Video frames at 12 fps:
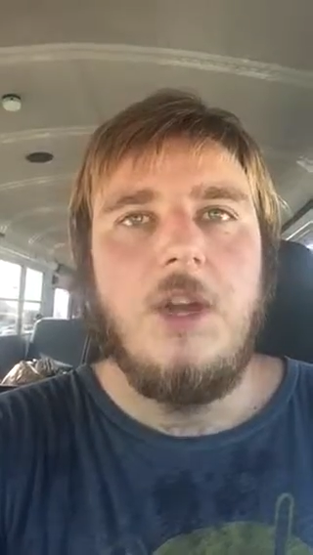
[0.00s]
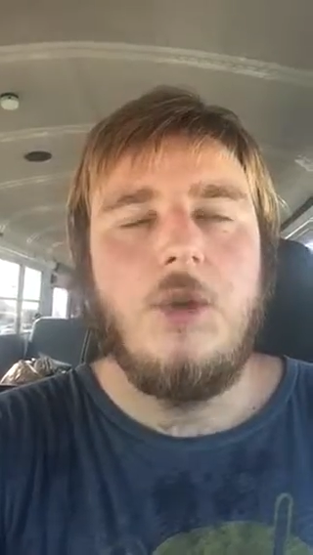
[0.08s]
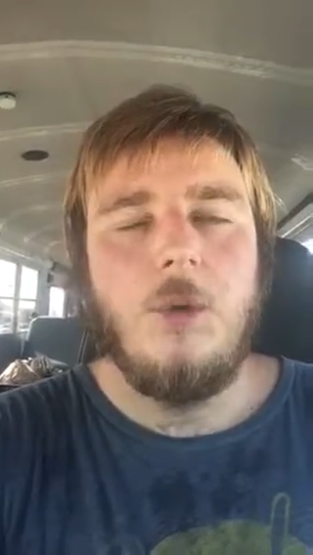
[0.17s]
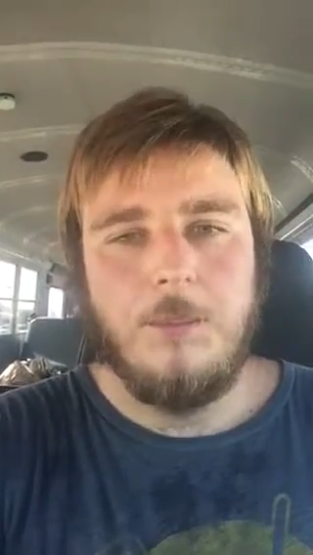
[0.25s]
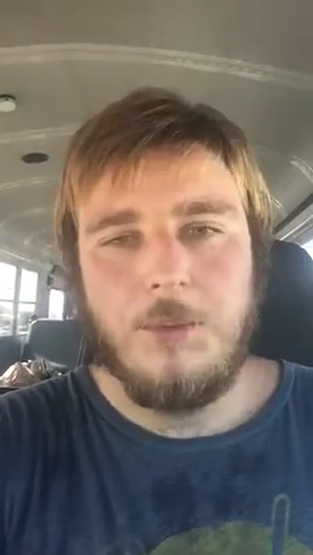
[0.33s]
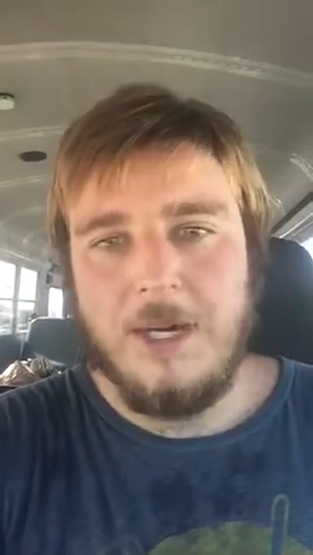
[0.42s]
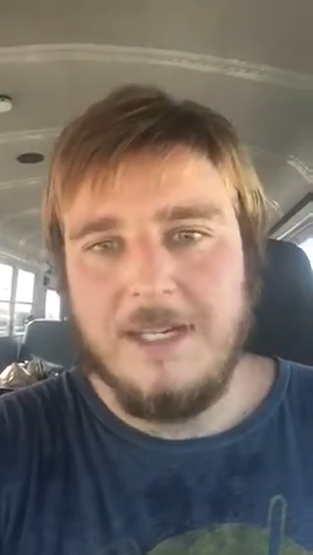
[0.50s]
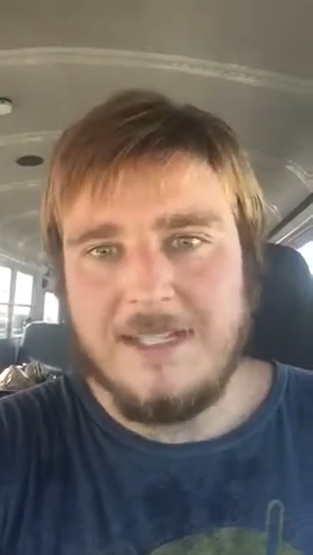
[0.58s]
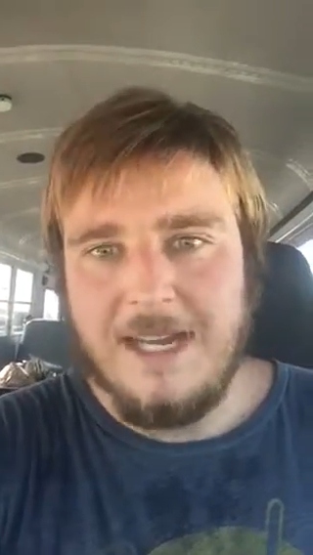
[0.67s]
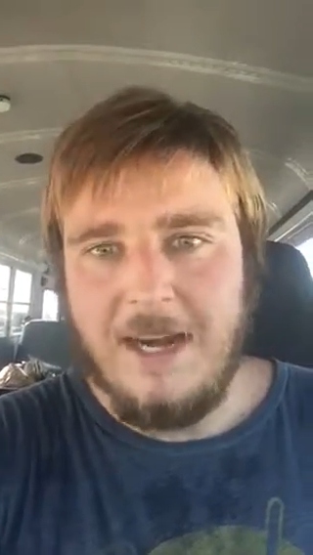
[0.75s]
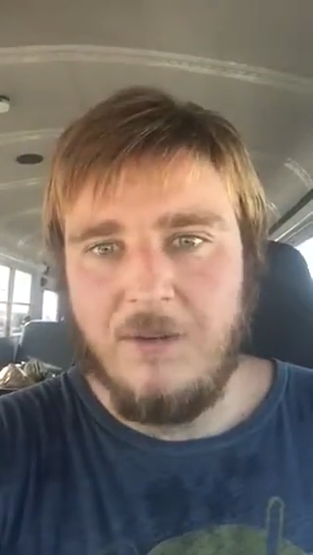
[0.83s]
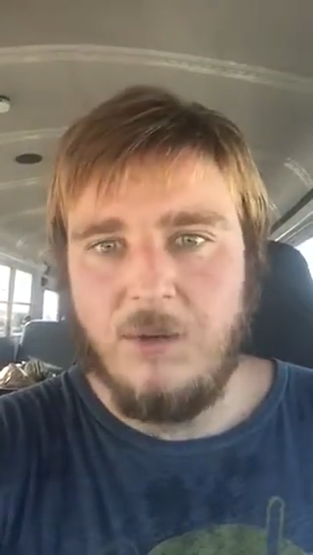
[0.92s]
to
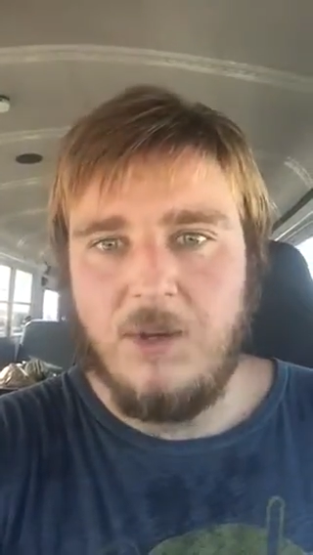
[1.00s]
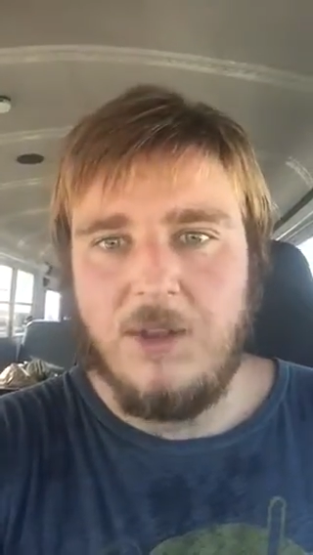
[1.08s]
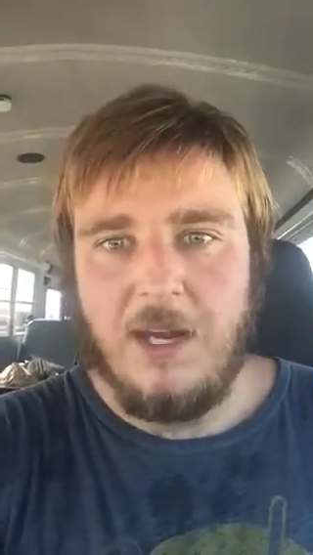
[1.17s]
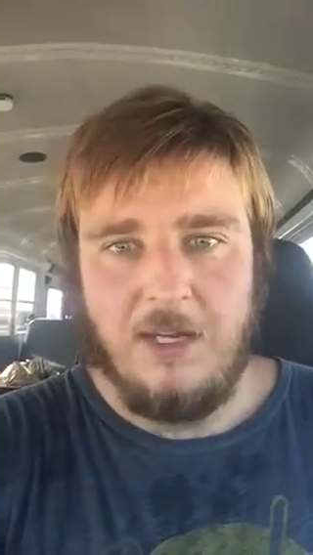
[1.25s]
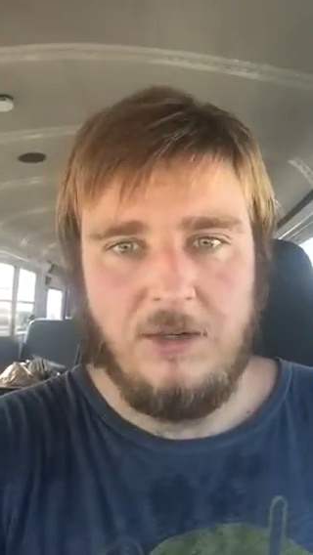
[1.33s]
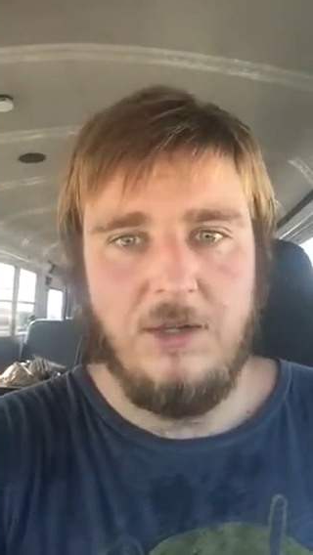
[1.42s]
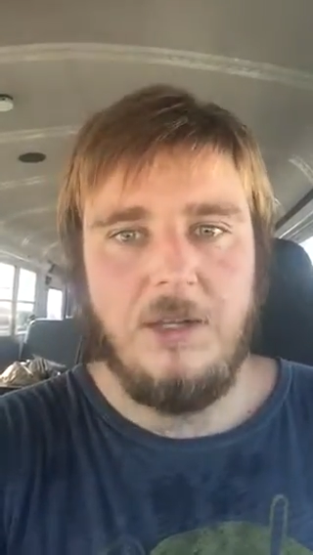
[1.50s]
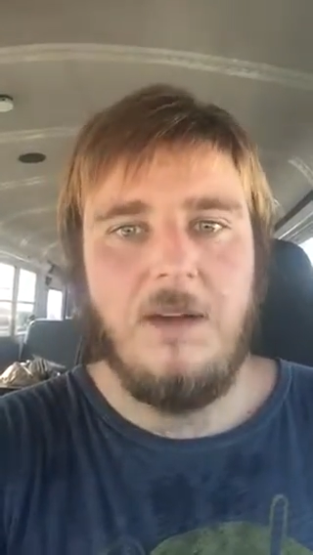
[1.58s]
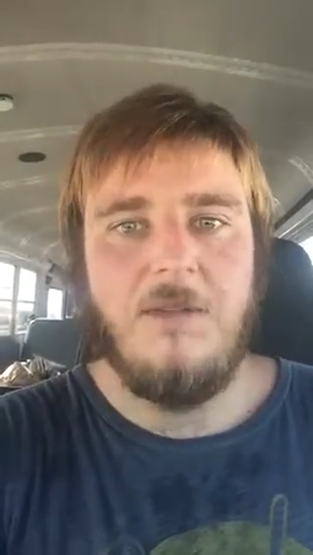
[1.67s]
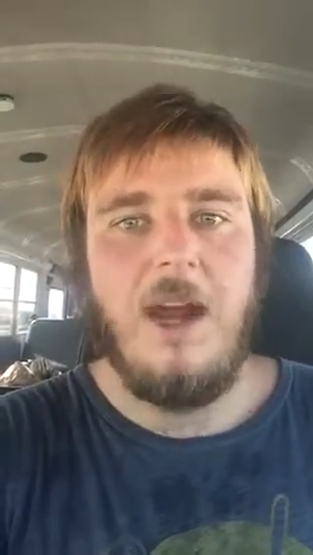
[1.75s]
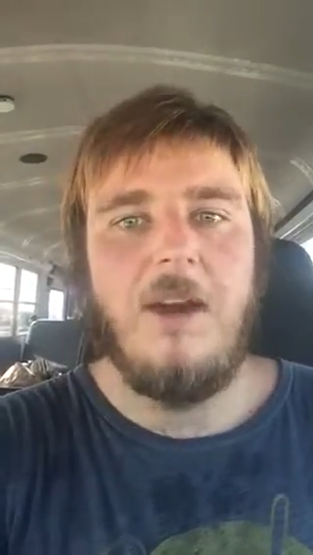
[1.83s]
embrace everything, to love